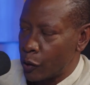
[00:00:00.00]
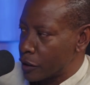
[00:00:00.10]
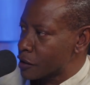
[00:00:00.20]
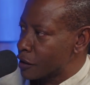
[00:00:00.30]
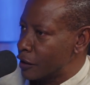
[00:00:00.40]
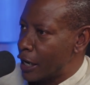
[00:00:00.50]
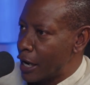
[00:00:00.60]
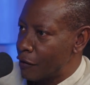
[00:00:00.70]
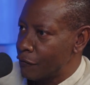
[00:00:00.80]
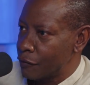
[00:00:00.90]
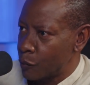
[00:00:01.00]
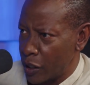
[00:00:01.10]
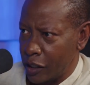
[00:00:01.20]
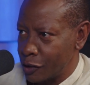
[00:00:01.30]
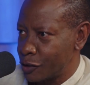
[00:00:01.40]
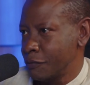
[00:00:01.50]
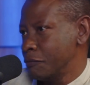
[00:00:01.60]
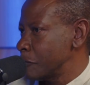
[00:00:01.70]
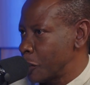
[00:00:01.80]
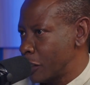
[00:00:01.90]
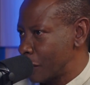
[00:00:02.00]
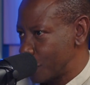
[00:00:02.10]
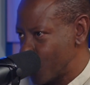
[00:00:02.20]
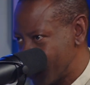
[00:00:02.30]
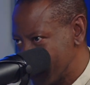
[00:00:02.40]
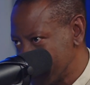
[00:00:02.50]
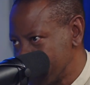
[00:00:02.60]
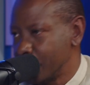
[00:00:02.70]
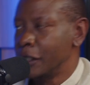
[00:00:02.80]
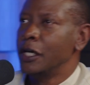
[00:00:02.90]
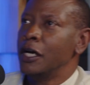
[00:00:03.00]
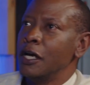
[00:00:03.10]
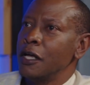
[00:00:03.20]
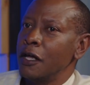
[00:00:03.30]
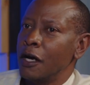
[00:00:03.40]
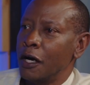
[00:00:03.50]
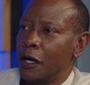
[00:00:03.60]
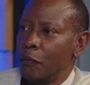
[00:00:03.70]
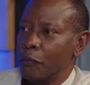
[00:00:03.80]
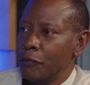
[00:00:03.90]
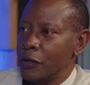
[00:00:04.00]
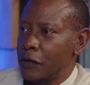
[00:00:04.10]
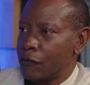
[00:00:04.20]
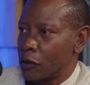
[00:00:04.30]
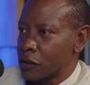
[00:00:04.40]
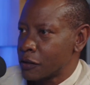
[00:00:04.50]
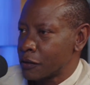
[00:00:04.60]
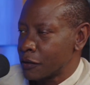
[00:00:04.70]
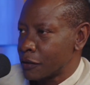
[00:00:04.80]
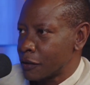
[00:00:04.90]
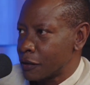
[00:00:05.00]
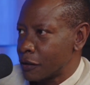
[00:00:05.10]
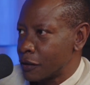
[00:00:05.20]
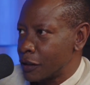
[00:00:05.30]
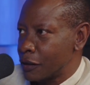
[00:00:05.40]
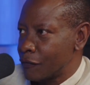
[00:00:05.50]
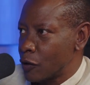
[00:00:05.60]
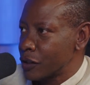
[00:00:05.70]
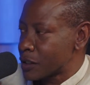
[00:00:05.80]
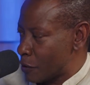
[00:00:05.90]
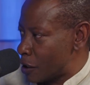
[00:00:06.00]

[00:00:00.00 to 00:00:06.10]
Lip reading: the onus and they have the rage. They don't have the rigor. They've got the